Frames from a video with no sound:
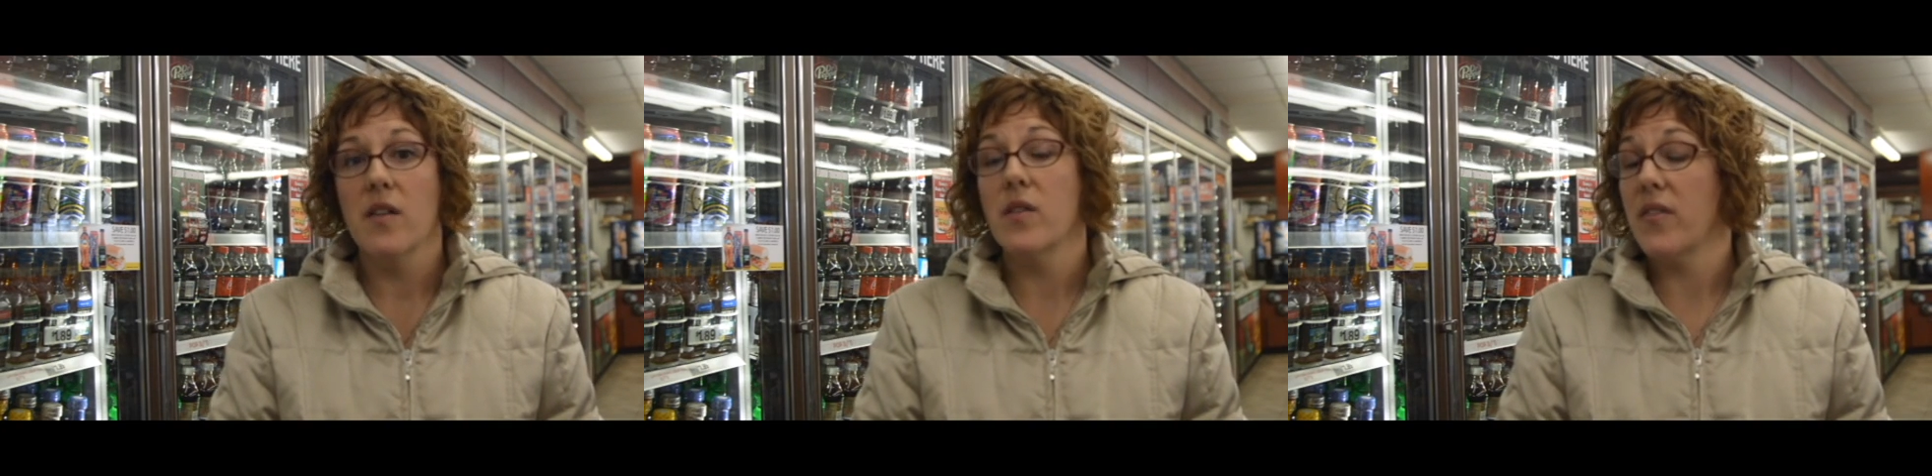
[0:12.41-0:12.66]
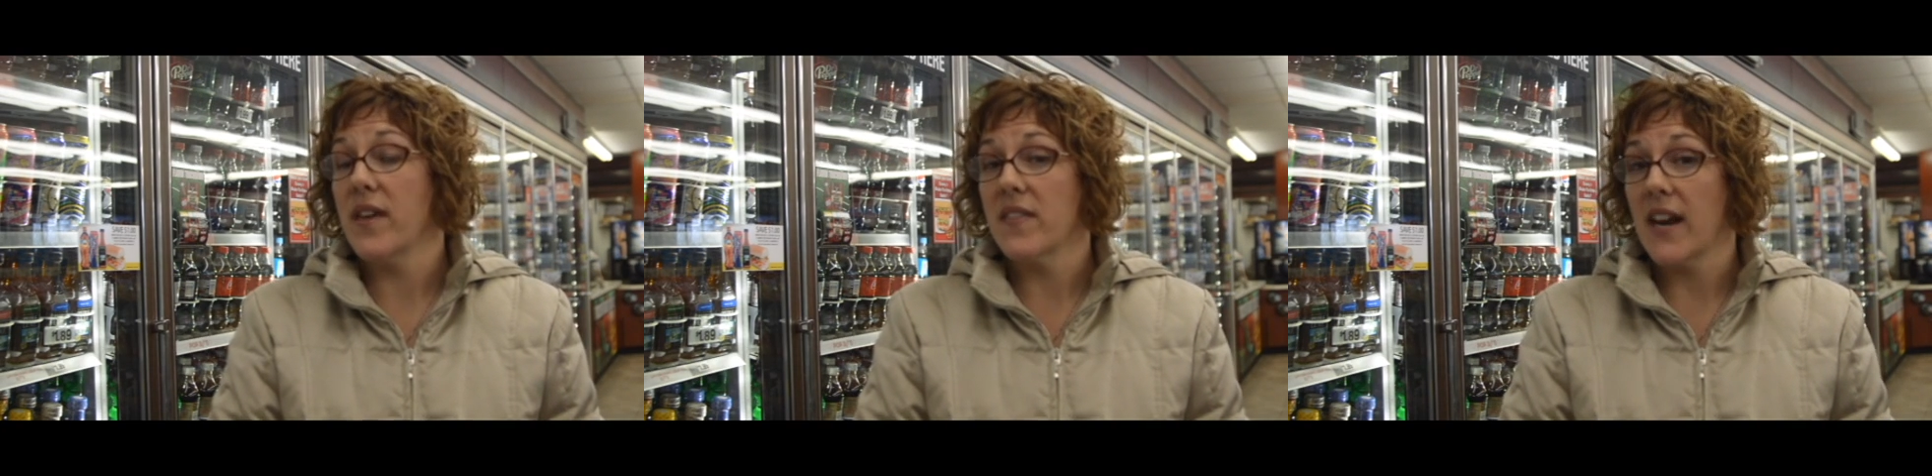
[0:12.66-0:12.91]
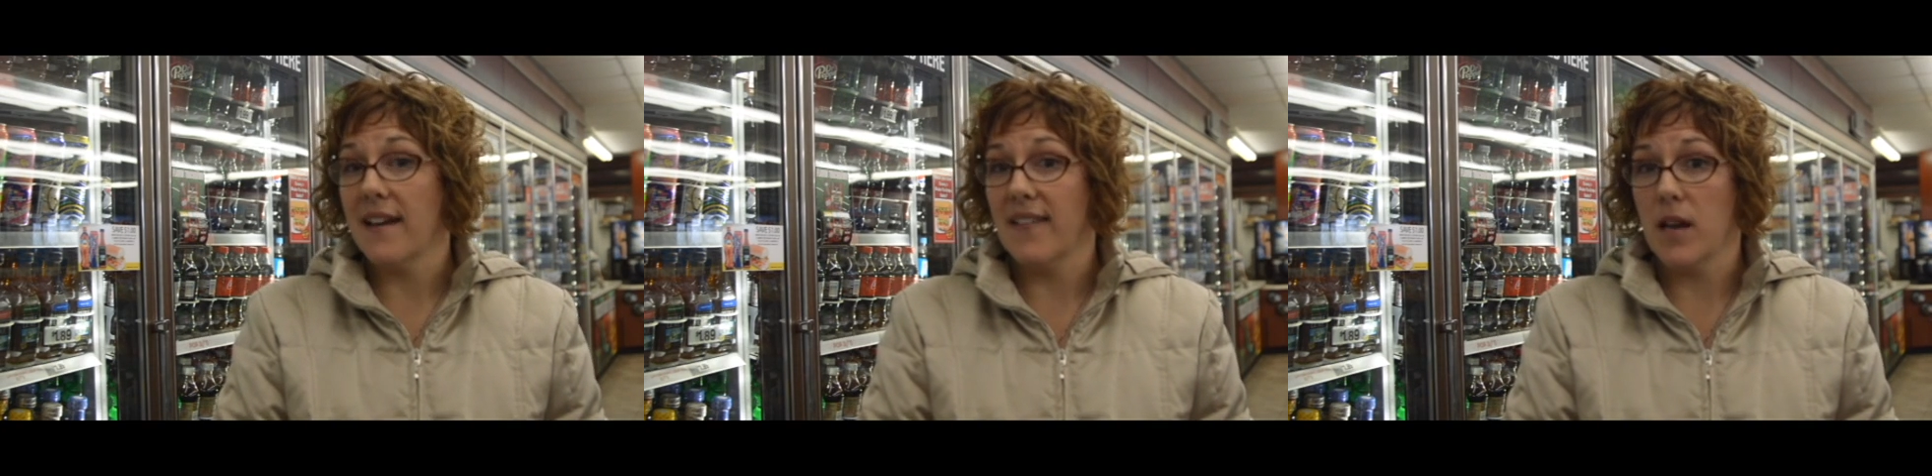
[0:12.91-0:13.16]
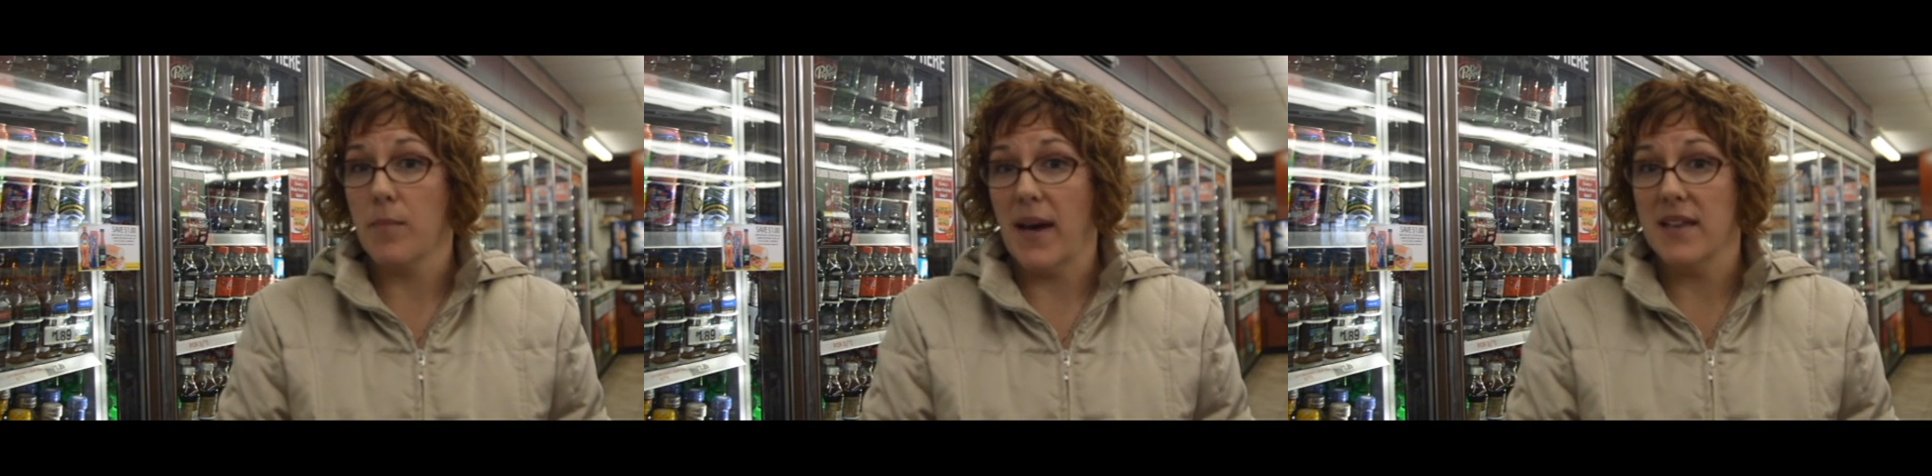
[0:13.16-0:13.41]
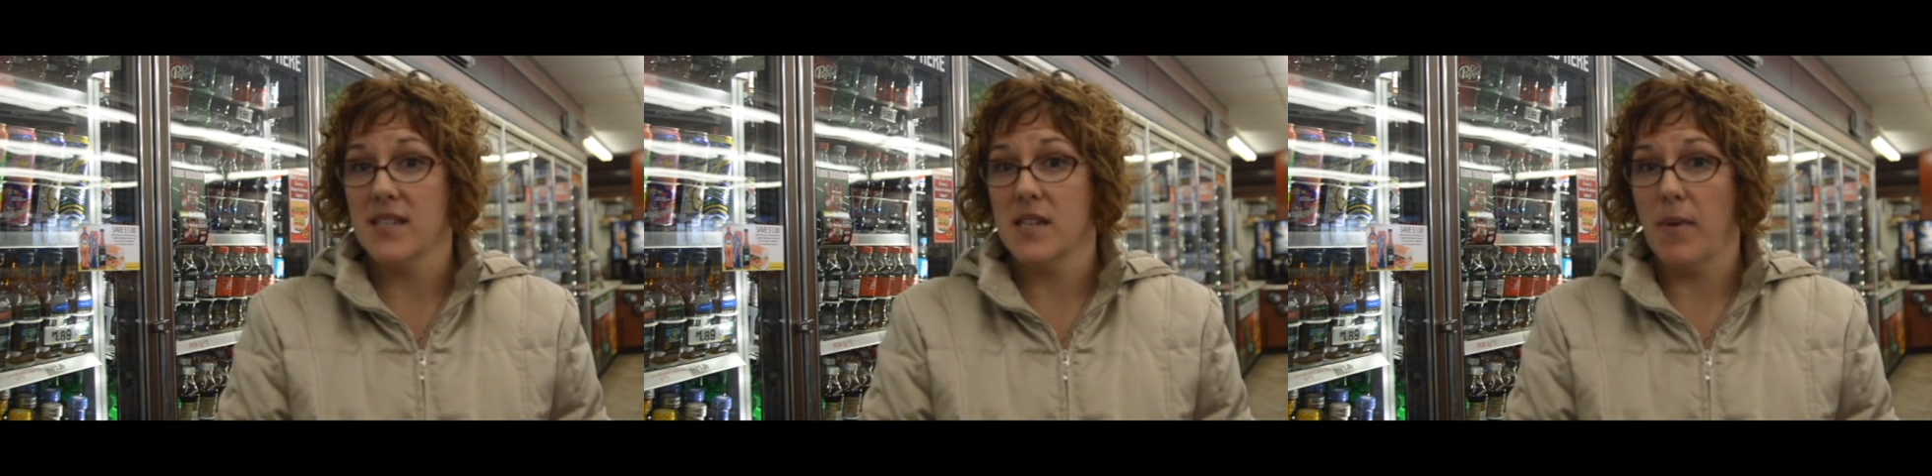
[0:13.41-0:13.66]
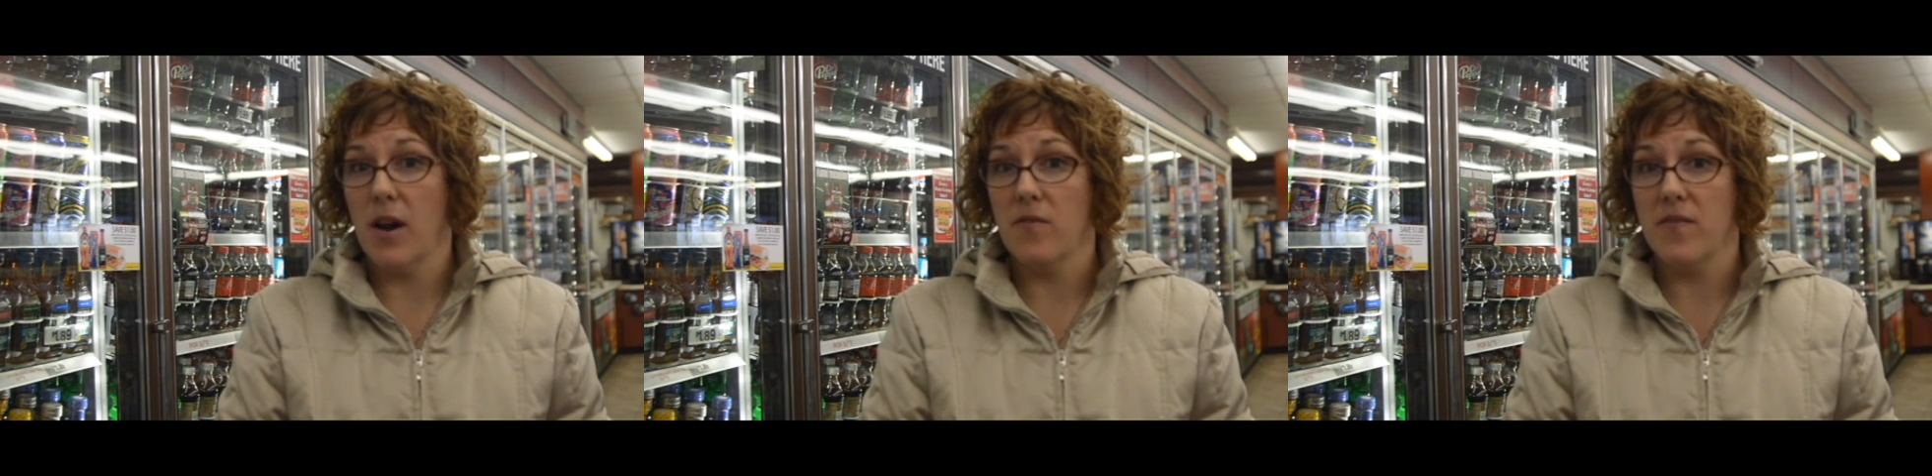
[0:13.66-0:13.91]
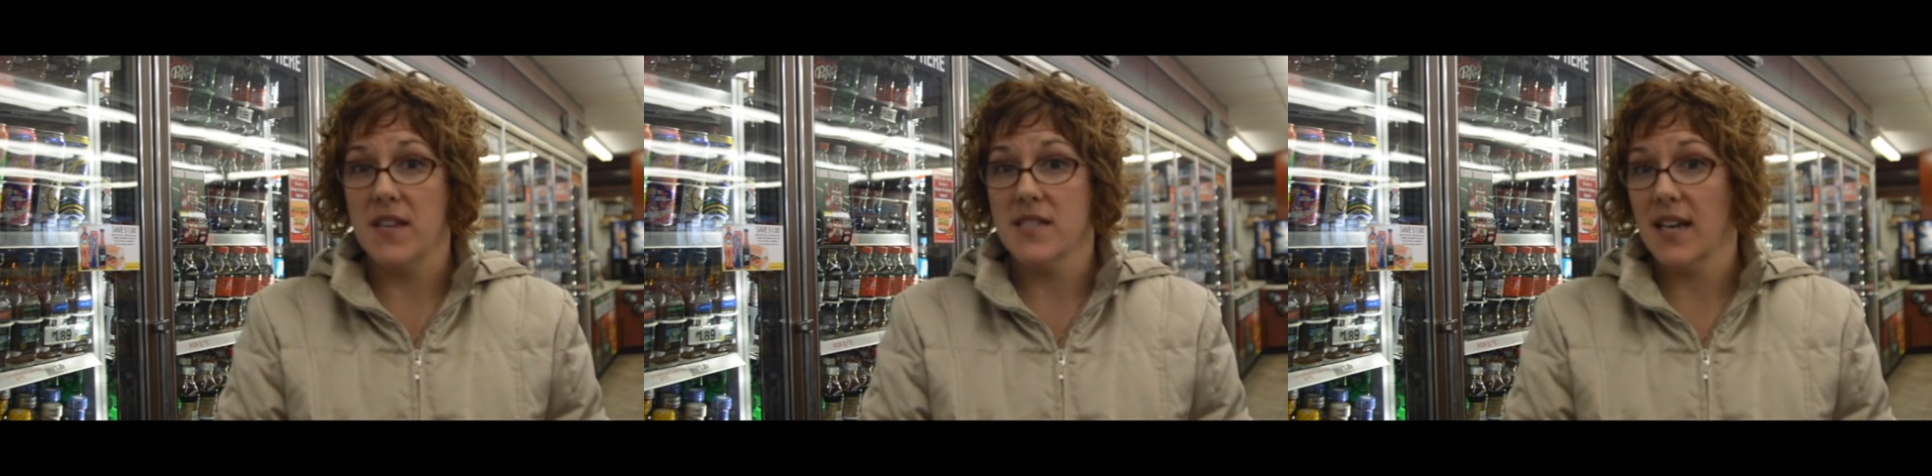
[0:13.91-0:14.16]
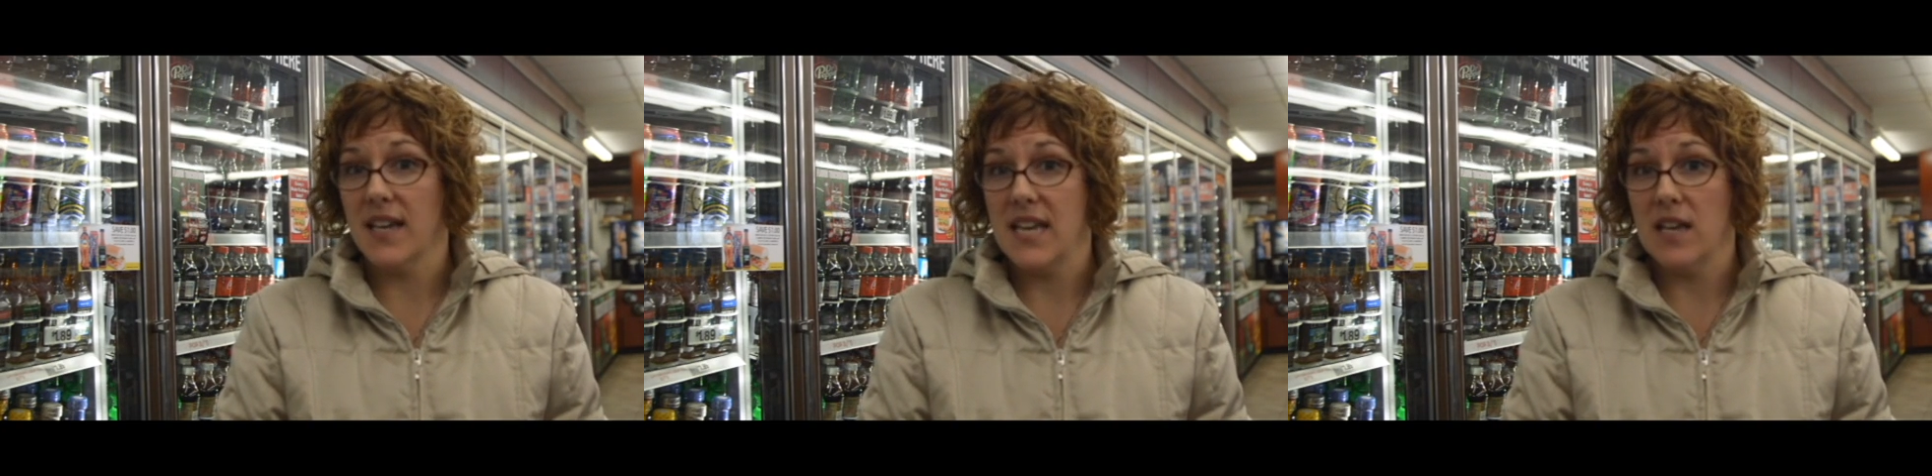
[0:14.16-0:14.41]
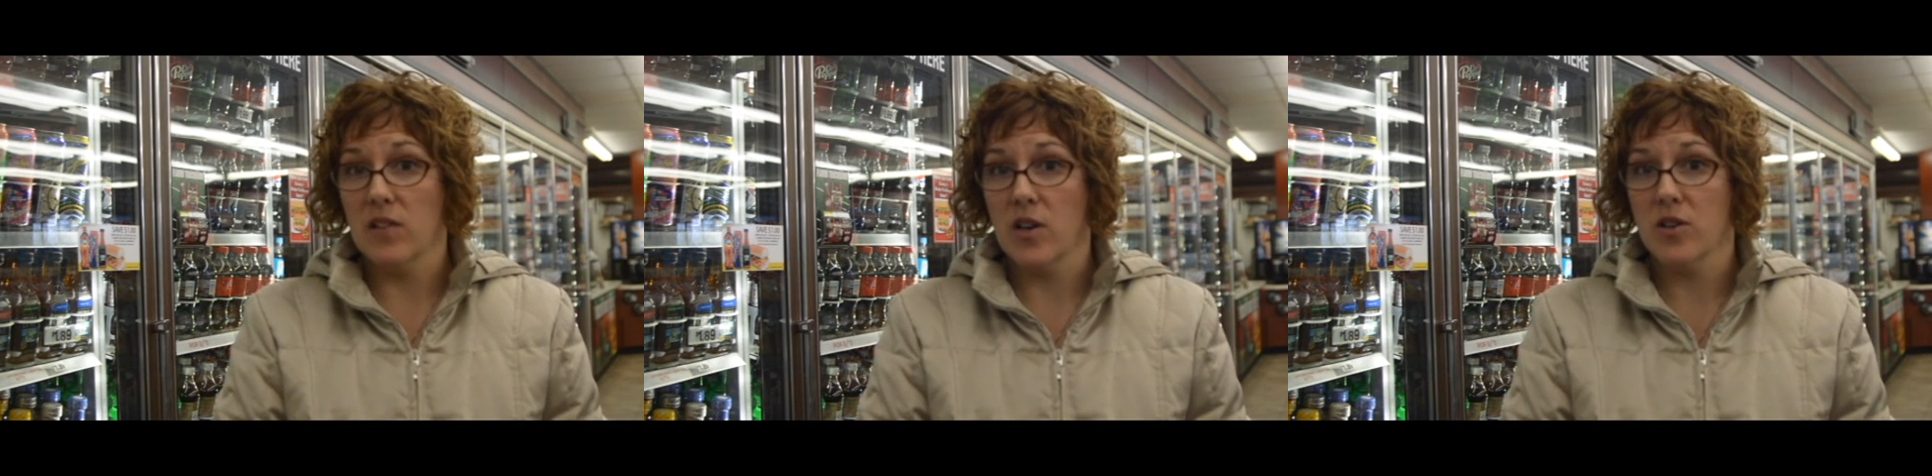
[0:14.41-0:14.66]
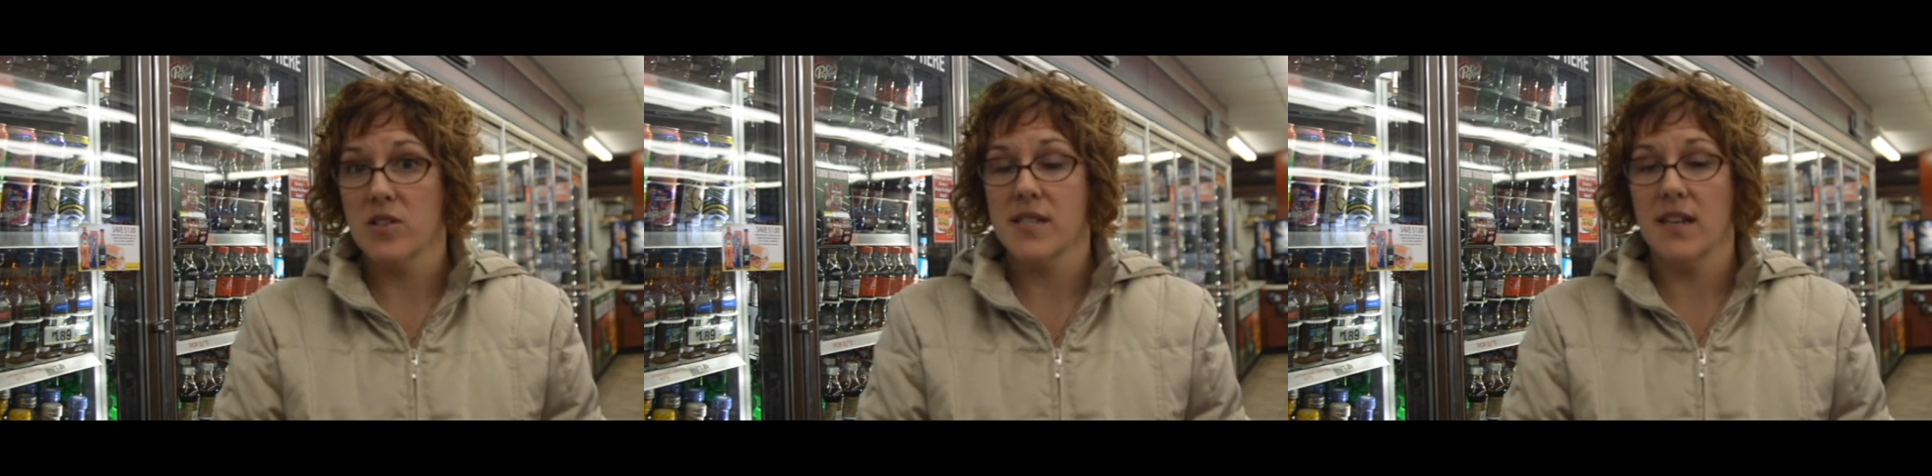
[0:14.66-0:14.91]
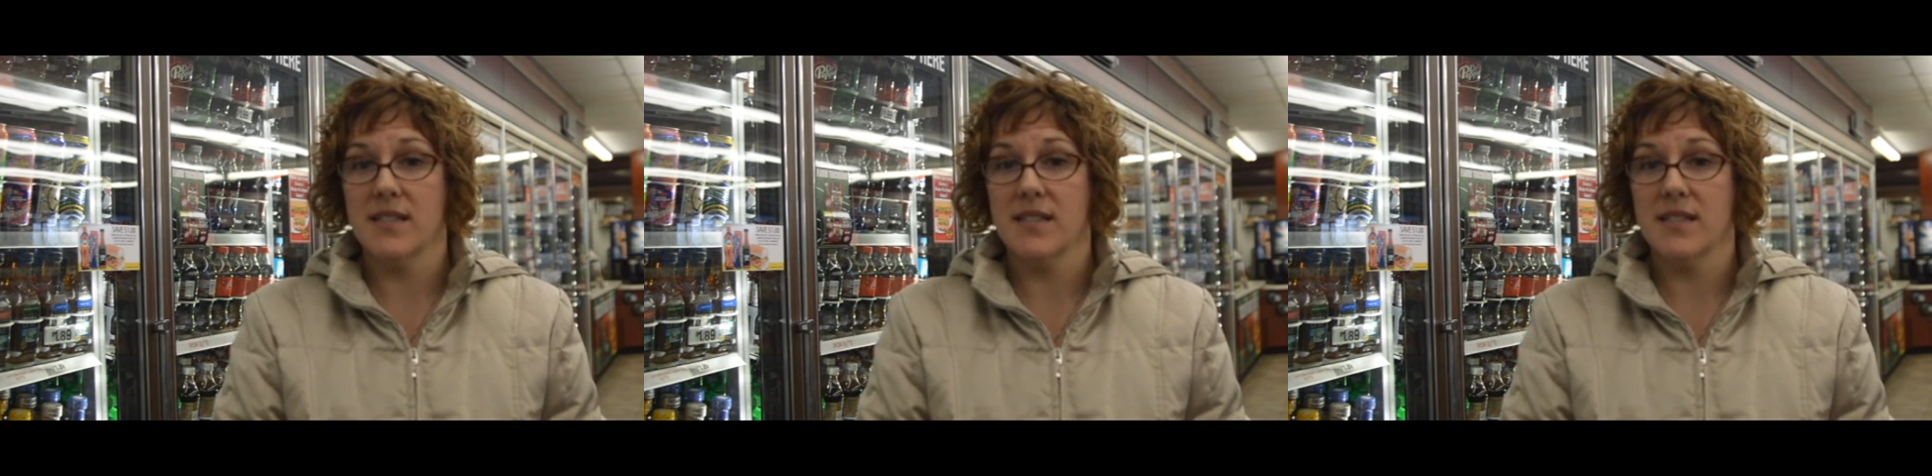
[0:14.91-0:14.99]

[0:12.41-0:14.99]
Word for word: The thing that I like best about Visa e-alerts